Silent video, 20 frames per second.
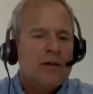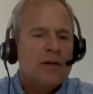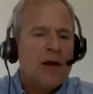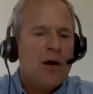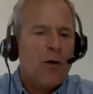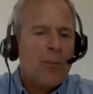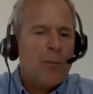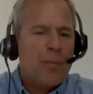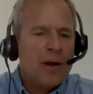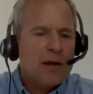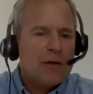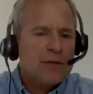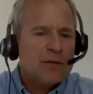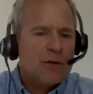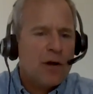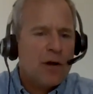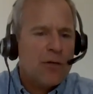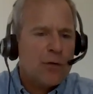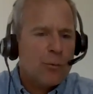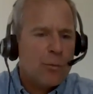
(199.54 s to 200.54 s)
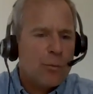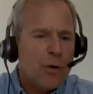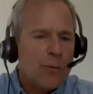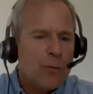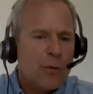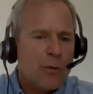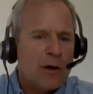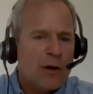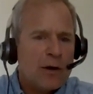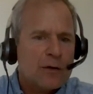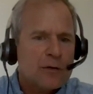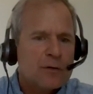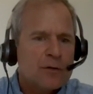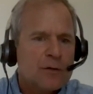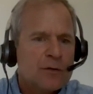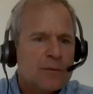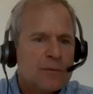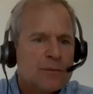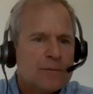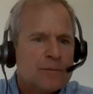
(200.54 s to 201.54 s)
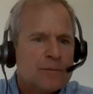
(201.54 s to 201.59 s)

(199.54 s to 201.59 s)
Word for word: Now, based on the rubrics,